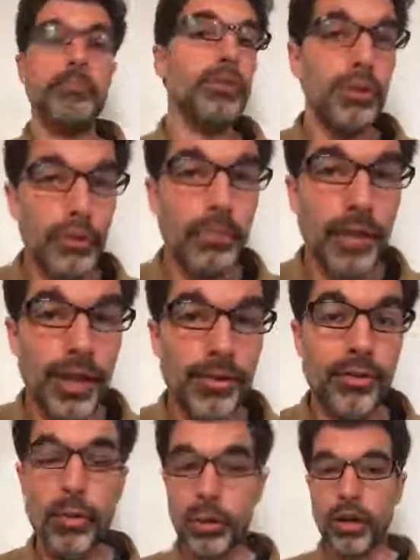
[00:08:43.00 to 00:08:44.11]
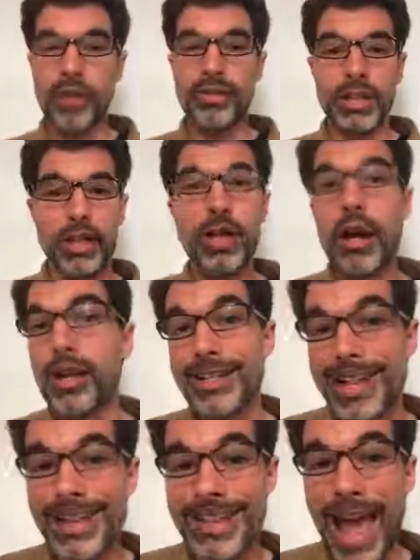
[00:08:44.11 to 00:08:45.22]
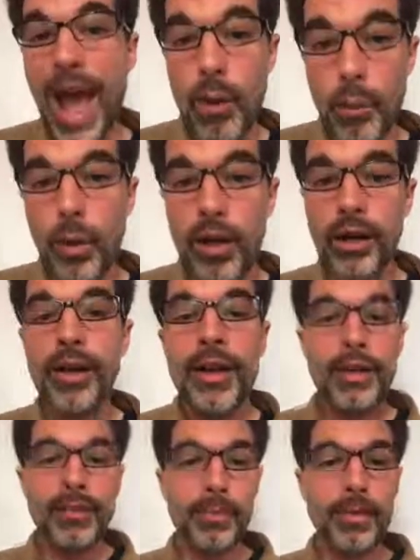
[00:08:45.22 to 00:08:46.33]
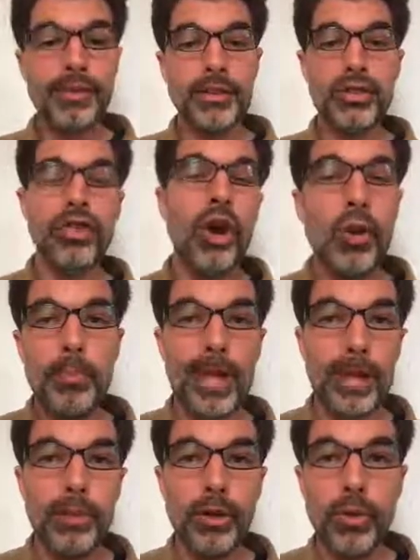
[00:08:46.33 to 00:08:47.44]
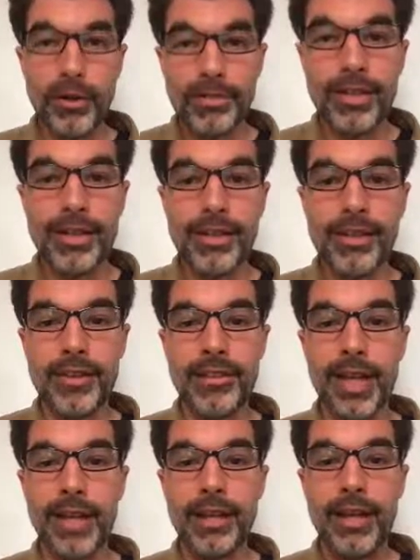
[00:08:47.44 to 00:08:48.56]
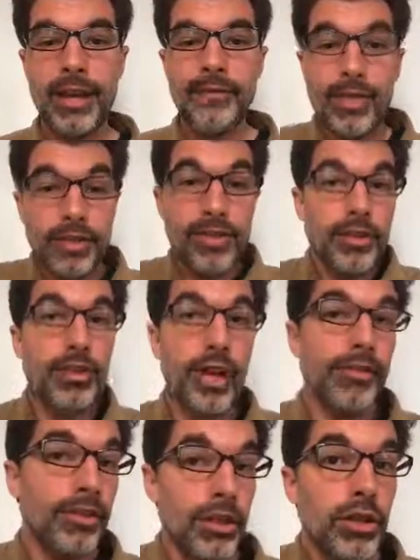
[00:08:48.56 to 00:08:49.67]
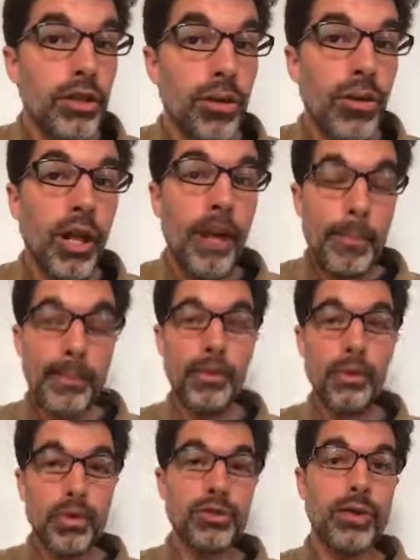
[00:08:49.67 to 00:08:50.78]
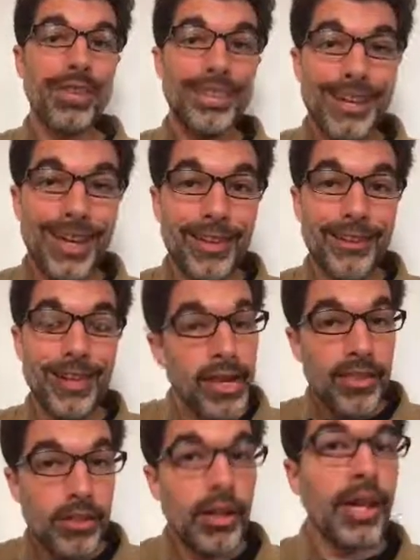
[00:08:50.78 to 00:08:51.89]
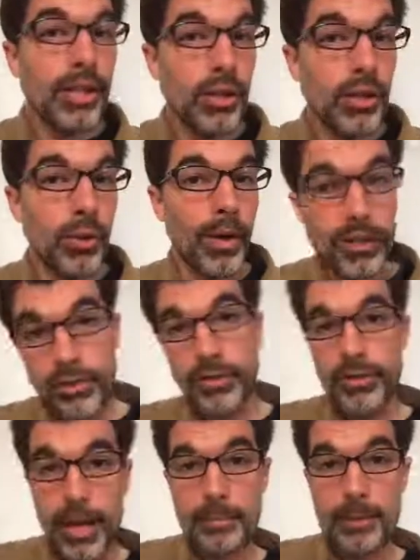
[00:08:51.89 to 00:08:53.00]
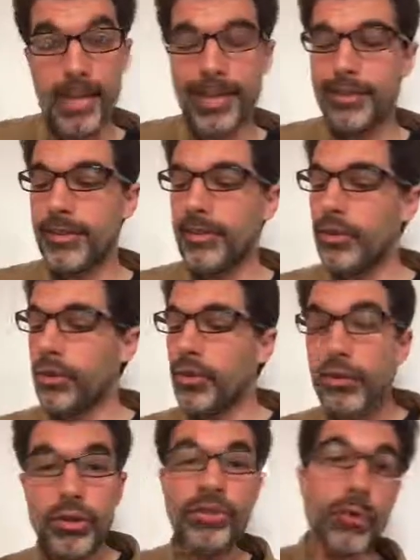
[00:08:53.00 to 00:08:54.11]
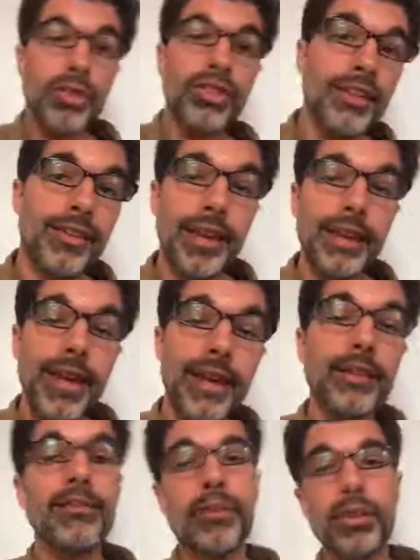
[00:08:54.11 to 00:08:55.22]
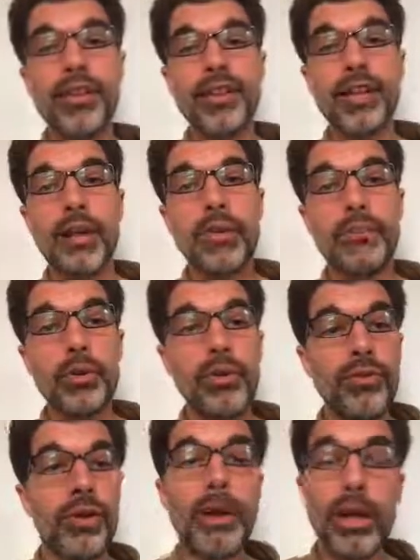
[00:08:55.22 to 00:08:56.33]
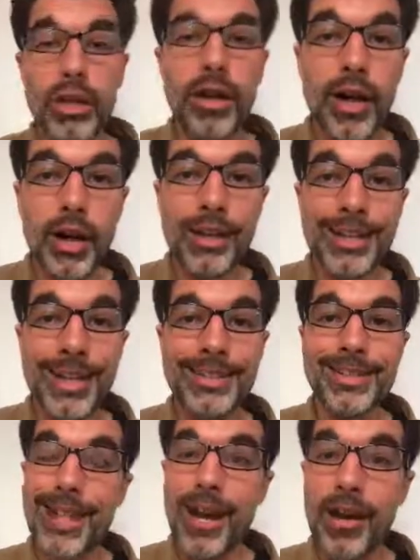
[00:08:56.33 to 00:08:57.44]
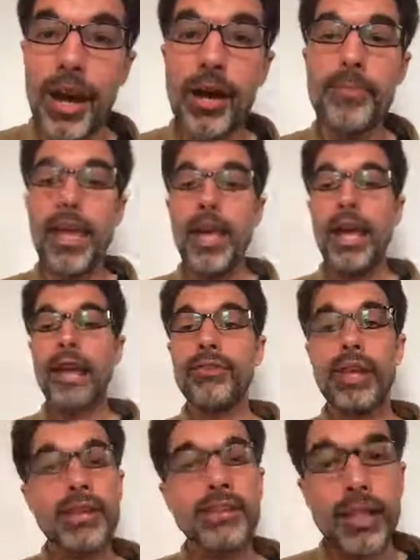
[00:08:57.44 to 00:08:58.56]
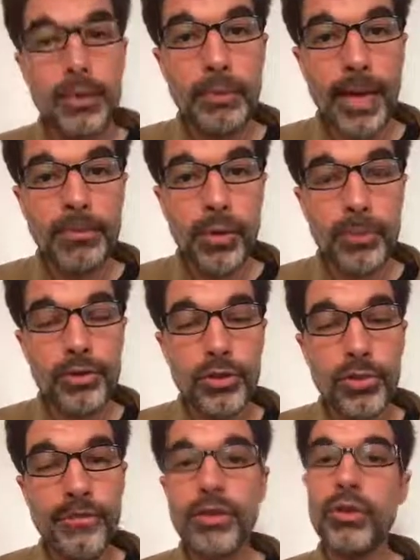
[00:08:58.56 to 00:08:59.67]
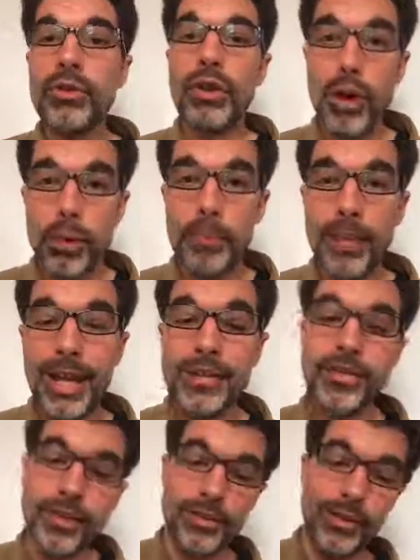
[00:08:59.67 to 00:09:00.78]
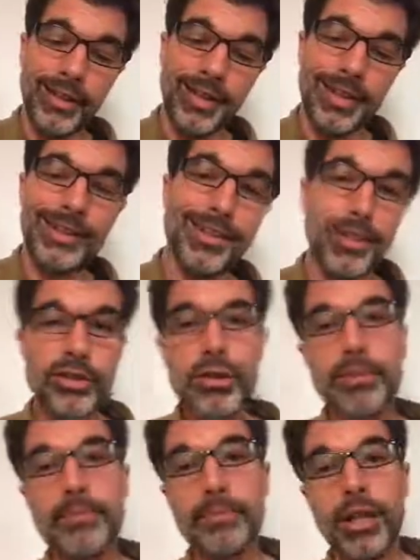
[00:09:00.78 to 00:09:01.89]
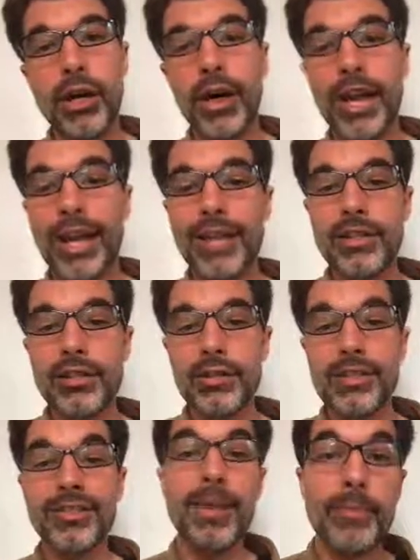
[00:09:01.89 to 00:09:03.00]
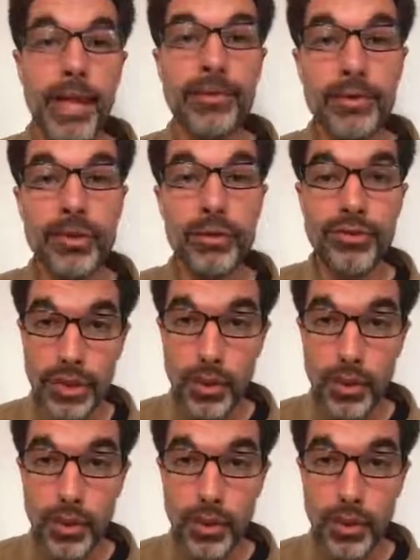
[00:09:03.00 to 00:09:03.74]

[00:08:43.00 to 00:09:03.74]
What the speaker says: blueprints, or of a young architect at work, something to show people who are visiting this site, this is a site for you. People who are doing this, they're like you and you're in the right place. So those are the 4 things that I like, and the 4 things that I would improve about youngarchitect.com. If you'd like stellar platforms to review your homepage, there's a link in the description below, and I can do the same kind of review for your